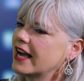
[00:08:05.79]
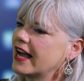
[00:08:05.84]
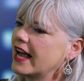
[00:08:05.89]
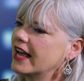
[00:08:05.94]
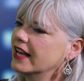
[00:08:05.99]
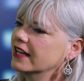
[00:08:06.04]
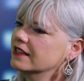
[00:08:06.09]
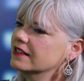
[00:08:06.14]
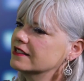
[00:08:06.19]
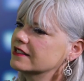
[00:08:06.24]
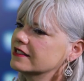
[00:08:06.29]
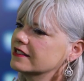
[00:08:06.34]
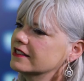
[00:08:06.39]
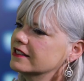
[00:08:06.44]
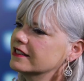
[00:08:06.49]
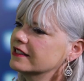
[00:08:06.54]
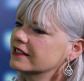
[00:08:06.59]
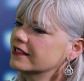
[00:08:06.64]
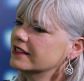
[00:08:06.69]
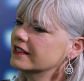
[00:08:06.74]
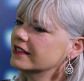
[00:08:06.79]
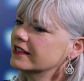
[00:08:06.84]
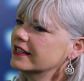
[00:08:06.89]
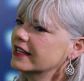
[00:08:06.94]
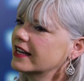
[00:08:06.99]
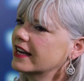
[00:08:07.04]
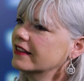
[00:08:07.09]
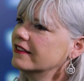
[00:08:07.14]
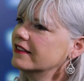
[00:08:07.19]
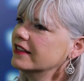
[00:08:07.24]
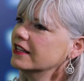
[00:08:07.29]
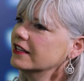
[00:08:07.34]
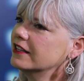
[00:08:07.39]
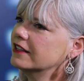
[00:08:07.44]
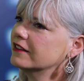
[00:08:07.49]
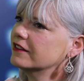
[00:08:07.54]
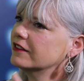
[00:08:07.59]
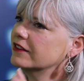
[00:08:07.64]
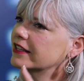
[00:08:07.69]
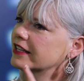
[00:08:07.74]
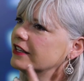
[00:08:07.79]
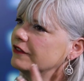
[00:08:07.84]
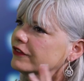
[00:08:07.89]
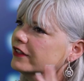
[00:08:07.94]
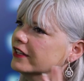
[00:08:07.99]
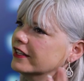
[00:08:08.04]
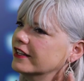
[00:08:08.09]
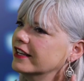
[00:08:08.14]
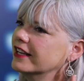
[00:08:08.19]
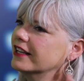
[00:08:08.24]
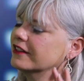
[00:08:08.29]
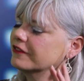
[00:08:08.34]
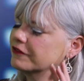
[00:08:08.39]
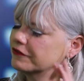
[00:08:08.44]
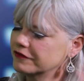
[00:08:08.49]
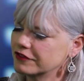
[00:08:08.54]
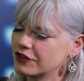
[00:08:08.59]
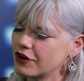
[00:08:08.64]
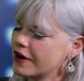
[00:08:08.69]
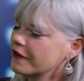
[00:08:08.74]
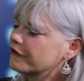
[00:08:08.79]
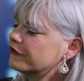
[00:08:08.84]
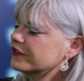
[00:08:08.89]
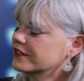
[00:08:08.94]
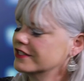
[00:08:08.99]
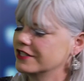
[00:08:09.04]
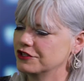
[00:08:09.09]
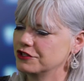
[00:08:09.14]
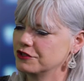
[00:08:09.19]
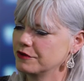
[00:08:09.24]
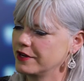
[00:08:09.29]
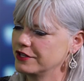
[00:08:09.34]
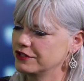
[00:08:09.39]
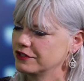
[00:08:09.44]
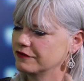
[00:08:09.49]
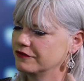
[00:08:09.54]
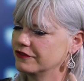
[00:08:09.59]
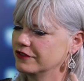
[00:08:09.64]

And I think even in a conference situation,